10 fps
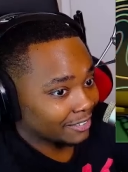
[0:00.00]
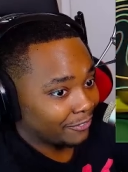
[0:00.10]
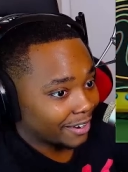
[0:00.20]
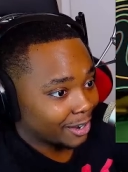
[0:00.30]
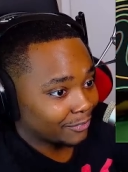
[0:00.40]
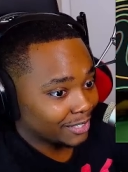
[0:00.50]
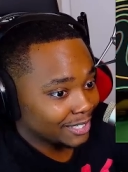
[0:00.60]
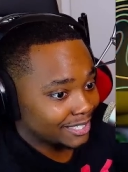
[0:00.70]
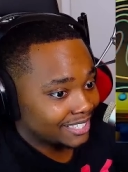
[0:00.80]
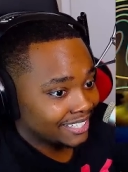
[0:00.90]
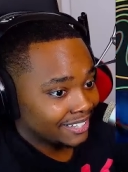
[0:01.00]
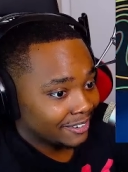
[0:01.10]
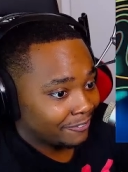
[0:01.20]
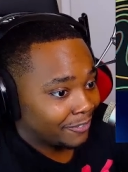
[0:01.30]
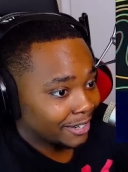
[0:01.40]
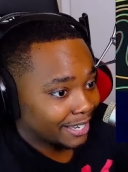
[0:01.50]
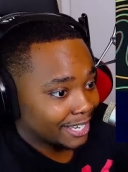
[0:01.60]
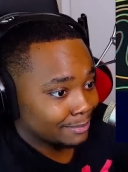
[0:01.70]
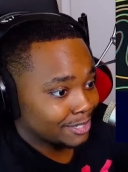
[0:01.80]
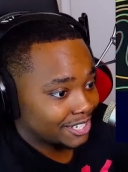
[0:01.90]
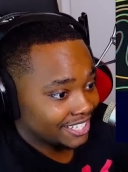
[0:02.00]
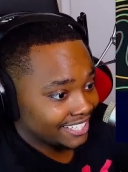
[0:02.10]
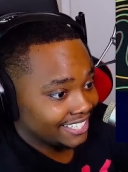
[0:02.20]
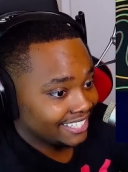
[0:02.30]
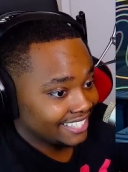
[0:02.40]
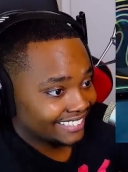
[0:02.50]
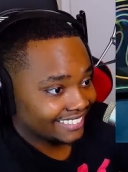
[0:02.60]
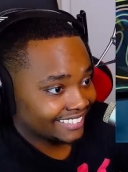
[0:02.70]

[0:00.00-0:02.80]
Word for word: fight off these fuck ass machines.